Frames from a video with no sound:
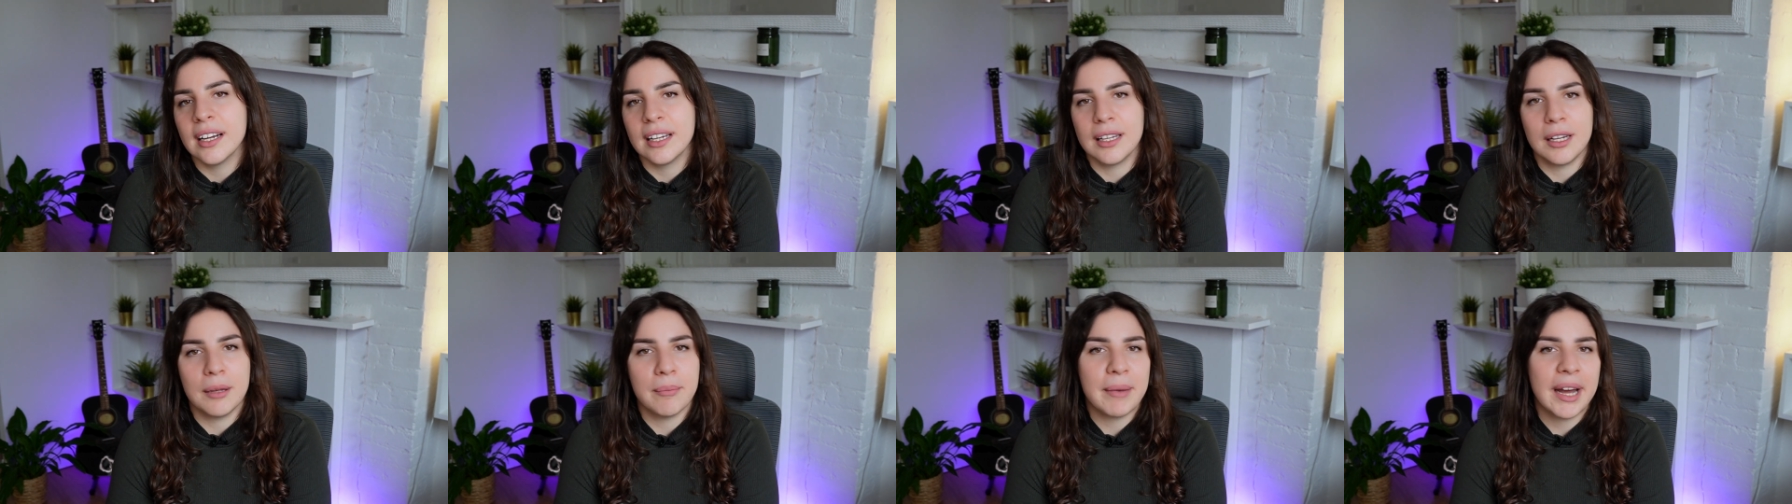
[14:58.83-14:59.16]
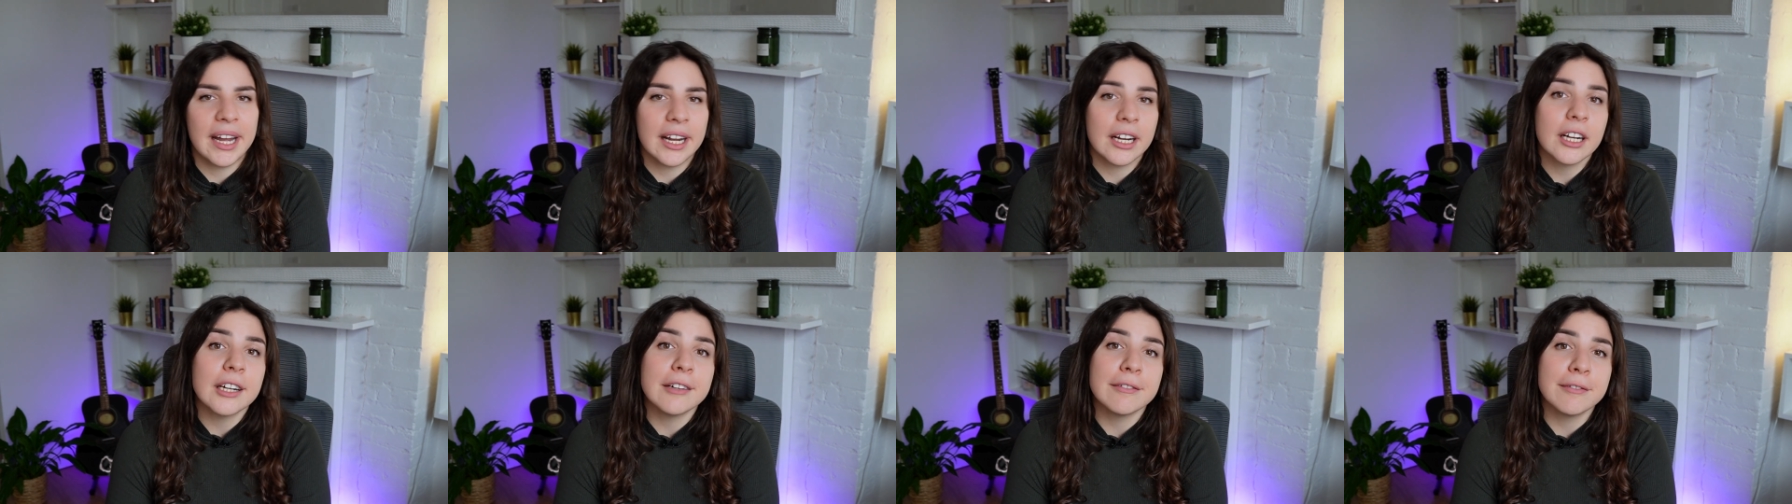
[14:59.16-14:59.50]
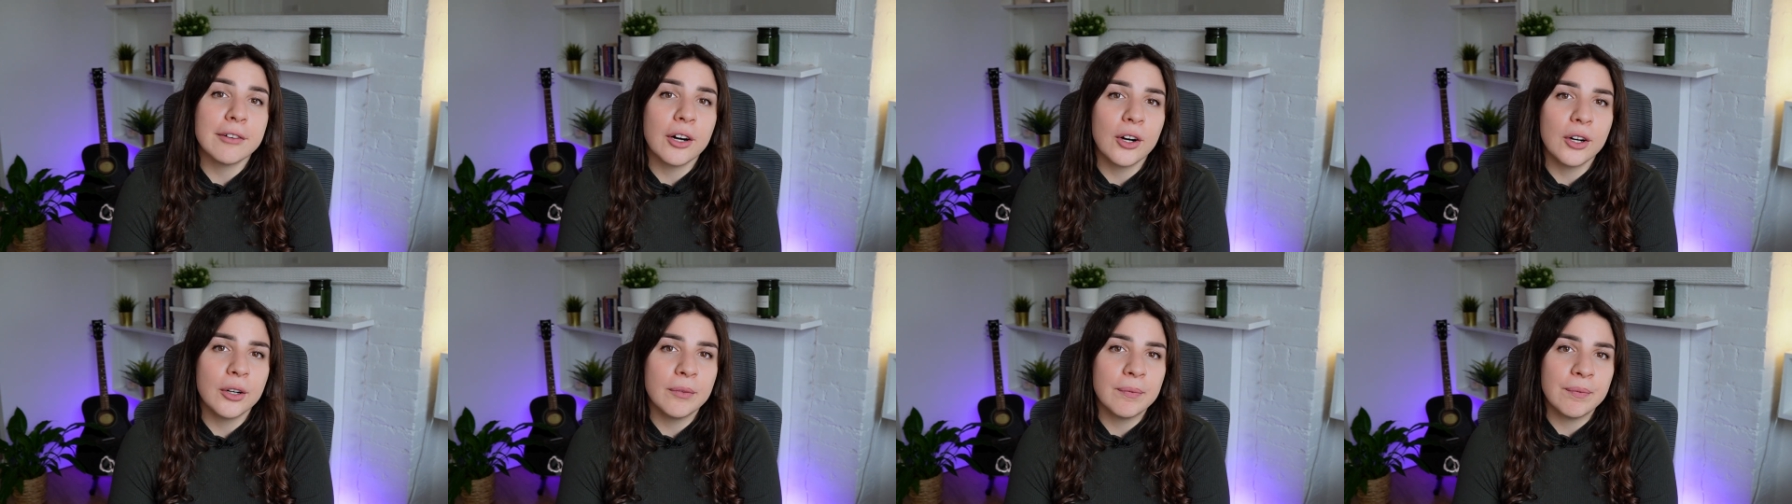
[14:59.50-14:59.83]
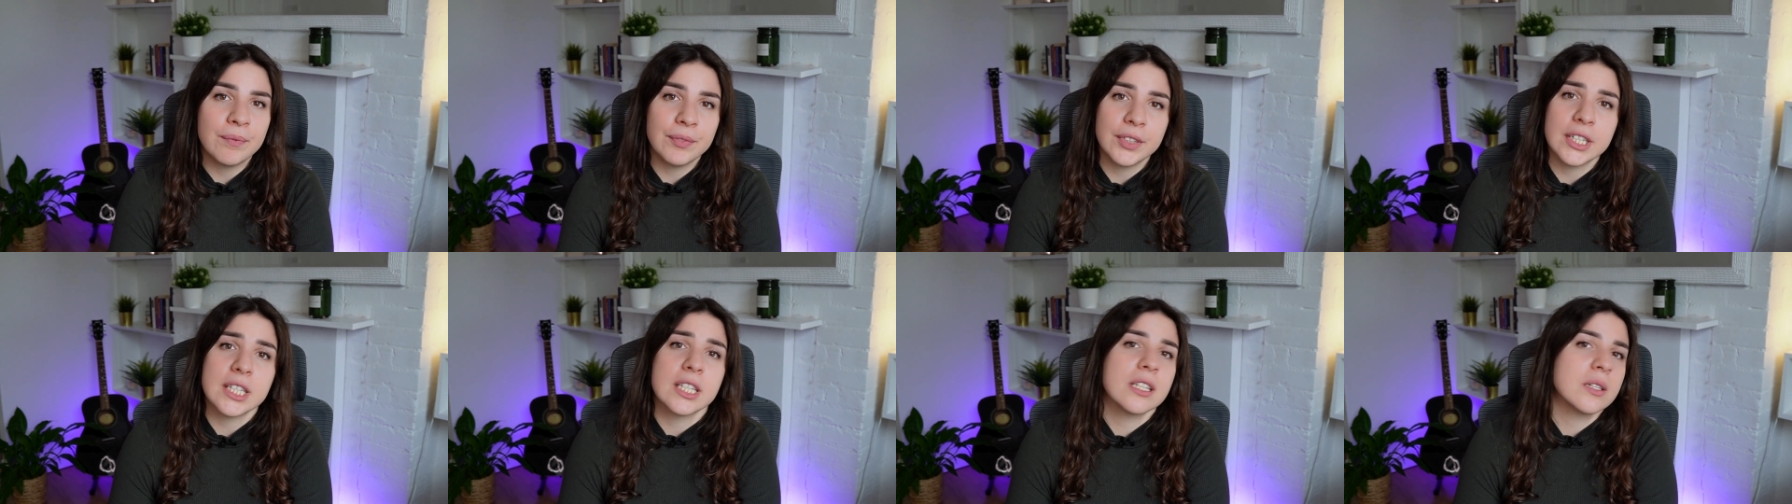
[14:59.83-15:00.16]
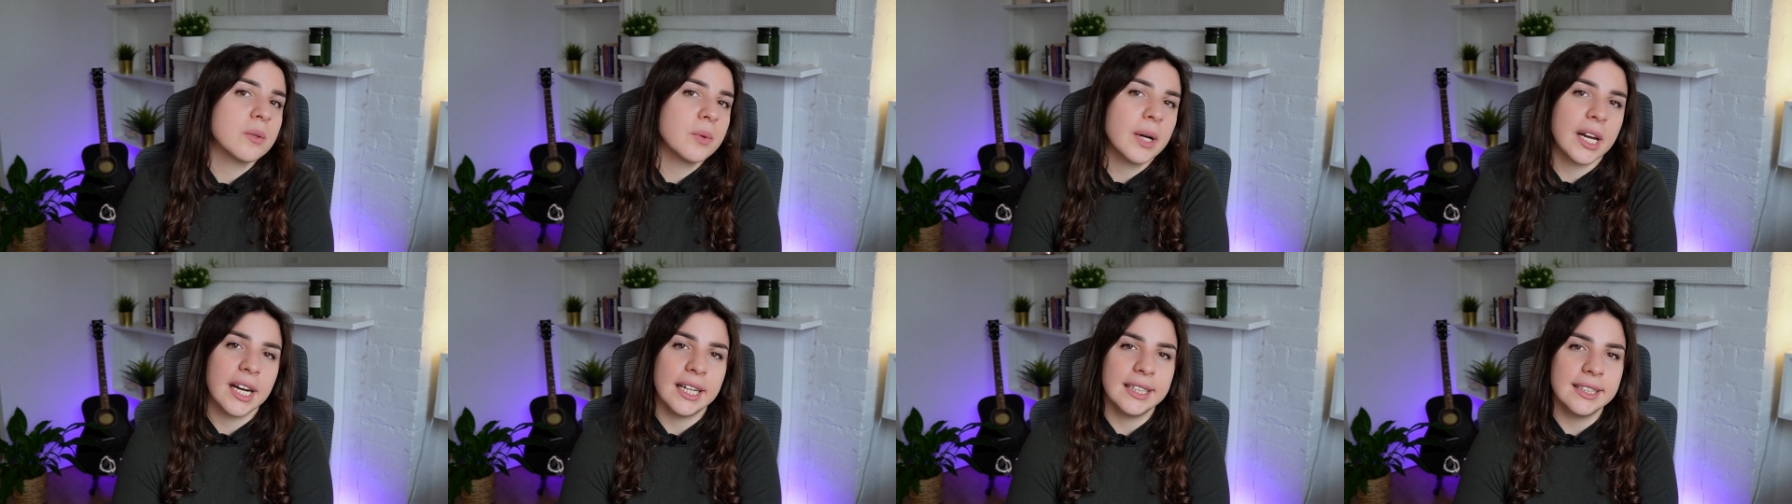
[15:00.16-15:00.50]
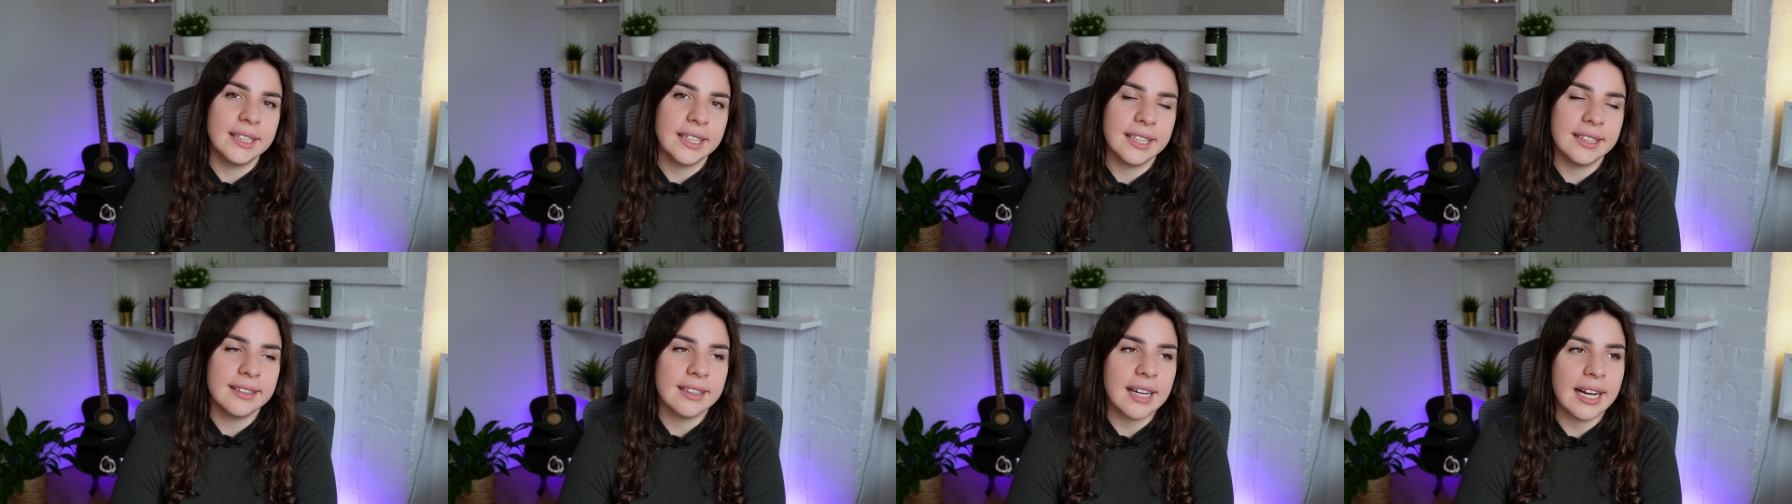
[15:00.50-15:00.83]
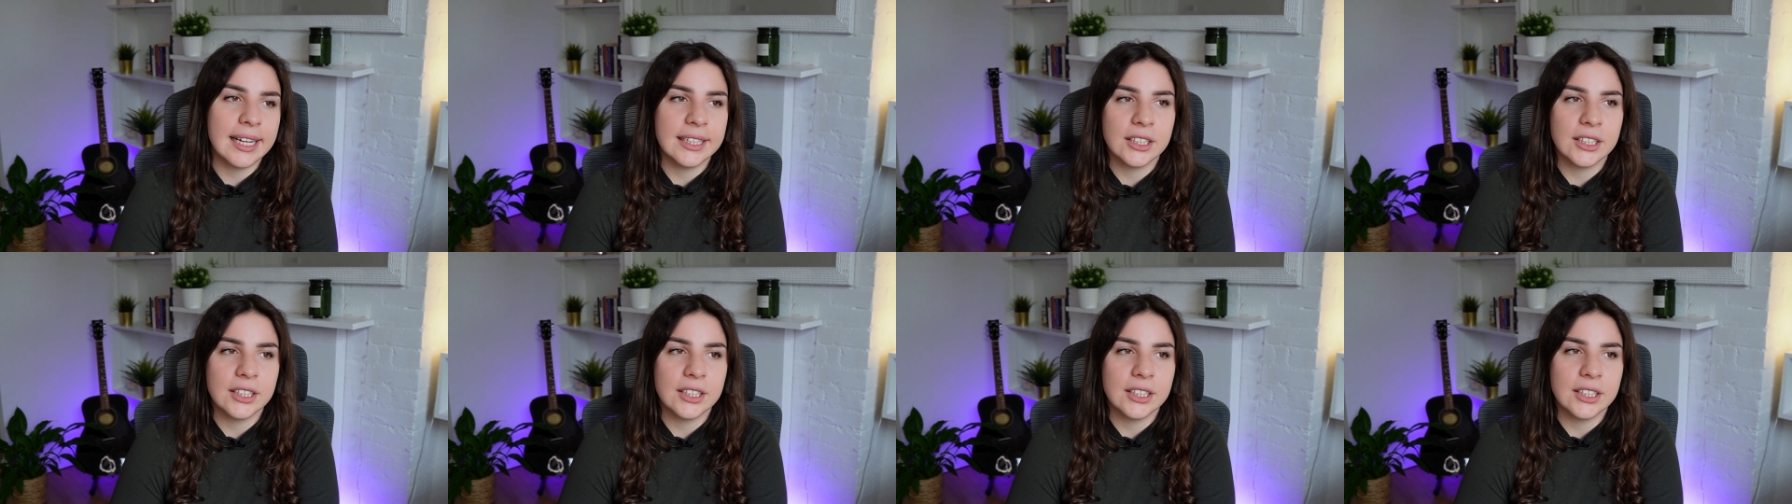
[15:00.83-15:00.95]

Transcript: and a microphone. This is what I did.